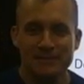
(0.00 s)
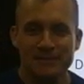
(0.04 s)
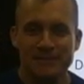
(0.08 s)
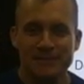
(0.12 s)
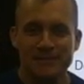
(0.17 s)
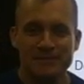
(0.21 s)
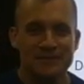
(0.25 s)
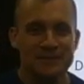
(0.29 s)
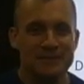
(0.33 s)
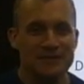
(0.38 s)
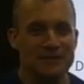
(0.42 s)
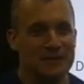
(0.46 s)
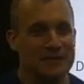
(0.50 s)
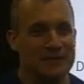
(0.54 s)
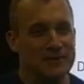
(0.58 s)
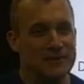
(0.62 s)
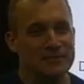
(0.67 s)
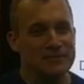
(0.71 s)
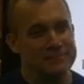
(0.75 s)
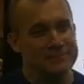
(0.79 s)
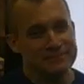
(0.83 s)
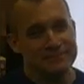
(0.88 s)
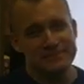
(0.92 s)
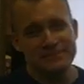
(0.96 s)
if you don't,
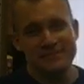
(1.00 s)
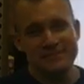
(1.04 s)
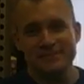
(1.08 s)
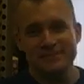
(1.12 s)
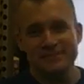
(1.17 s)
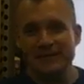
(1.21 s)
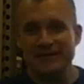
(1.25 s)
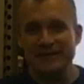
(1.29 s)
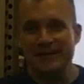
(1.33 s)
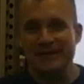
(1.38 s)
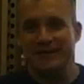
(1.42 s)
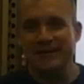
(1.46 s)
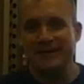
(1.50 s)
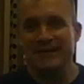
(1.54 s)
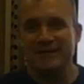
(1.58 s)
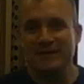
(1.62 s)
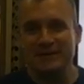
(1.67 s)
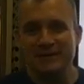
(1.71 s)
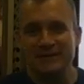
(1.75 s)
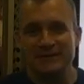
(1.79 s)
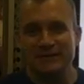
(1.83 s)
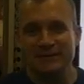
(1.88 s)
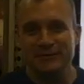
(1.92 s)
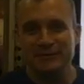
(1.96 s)
you gotta get on
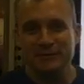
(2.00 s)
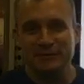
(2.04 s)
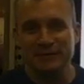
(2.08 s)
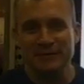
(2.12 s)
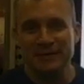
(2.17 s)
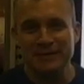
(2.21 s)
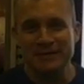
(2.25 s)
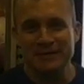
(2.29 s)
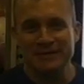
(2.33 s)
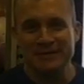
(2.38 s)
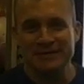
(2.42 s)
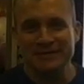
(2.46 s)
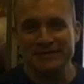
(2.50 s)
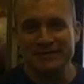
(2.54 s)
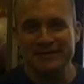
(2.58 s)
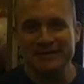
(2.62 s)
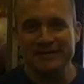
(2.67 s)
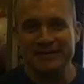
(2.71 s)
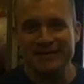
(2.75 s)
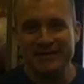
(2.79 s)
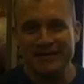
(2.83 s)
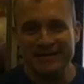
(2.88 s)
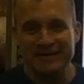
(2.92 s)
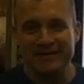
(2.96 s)
my social media. You
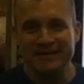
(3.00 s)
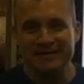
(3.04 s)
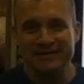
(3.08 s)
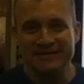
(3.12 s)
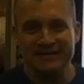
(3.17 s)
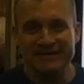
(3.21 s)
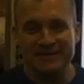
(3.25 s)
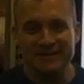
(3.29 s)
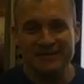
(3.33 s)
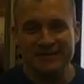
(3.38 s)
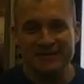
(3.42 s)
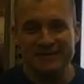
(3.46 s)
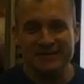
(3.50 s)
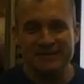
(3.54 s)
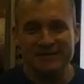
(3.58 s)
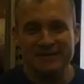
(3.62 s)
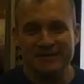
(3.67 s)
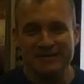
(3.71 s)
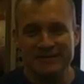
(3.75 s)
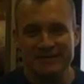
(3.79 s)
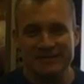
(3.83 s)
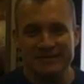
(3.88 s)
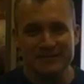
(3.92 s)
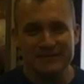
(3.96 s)
gotta get on Exhibit
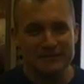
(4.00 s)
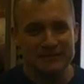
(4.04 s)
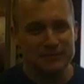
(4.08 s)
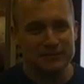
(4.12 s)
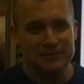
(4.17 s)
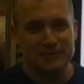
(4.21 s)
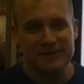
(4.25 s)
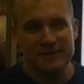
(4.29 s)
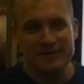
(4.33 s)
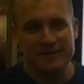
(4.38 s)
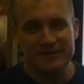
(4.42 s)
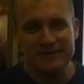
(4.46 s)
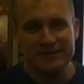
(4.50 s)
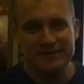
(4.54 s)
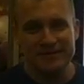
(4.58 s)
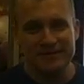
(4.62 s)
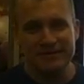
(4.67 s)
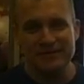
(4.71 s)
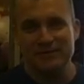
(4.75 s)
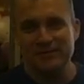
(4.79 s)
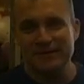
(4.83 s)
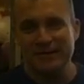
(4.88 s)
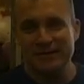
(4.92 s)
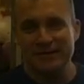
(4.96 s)
Associates social media
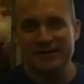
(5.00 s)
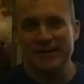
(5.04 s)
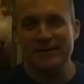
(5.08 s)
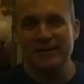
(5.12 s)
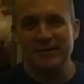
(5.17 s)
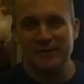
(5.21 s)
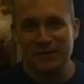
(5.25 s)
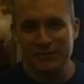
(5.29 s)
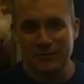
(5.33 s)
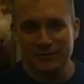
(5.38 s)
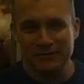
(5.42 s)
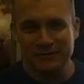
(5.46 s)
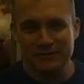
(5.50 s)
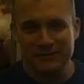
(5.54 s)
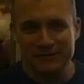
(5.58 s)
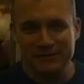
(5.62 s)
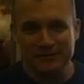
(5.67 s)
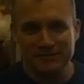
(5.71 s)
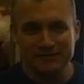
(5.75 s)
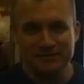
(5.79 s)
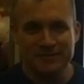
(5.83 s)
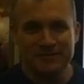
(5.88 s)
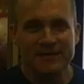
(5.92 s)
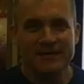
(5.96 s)
and track down Harvey.
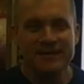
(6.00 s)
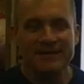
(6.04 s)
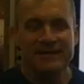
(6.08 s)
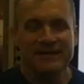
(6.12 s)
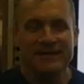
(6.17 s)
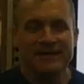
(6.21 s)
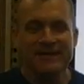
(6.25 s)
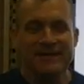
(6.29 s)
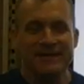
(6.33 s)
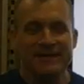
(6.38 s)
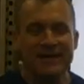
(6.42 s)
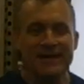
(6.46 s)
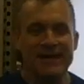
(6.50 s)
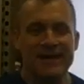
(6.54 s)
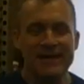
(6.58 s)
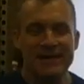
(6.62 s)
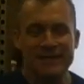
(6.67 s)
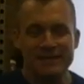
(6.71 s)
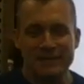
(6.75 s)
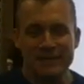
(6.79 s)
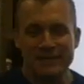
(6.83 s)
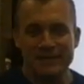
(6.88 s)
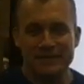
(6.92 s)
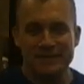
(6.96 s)

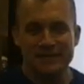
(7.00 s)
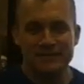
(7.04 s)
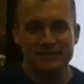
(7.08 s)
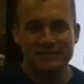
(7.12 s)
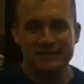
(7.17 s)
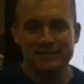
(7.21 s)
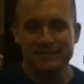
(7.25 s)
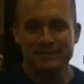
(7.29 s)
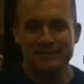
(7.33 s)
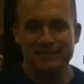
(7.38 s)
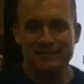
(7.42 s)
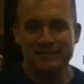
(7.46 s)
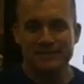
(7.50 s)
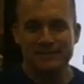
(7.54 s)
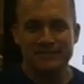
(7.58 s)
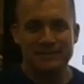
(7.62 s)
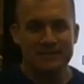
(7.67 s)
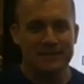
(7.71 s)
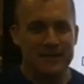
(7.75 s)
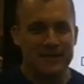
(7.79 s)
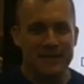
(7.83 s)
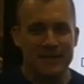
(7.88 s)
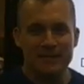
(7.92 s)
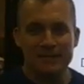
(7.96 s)
Anyway,
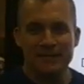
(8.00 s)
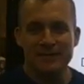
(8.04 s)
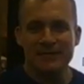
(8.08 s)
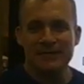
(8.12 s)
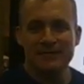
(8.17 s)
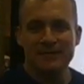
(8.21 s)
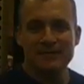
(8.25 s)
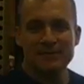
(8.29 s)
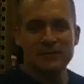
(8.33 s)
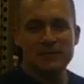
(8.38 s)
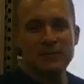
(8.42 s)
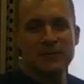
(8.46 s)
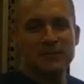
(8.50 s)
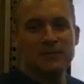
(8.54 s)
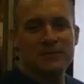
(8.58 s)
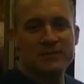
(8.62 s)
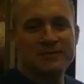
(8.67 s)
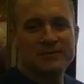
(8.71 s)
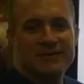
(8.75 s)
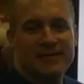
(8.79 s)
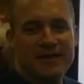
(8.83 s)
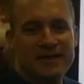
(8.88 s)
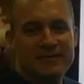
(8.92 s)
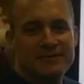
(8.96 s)
I'm gonna look one more
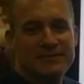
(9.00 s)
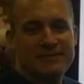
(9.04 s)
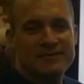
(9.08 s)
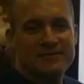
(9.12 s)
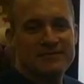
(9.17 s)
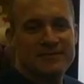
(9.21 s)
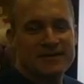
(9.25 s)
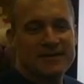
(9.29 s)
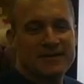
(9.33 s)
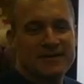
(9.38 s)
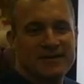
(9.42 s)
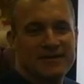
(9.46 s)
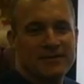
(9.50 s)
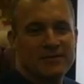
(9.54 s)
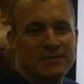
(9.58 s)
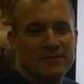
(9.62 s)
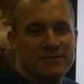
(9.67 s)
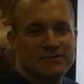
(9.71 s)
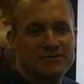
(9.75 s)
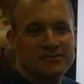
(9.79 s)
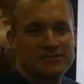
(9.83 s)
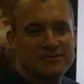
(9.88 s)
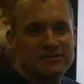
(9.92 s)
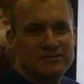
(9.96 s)
time, see if I got any
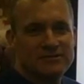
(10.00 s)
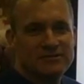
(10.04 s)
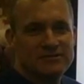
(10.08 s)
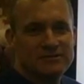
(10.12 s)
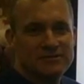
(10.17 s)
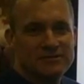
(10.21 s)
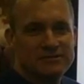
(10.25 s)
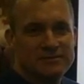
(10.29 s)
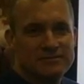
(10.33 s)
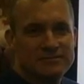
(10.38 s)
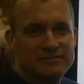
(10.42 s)
questions.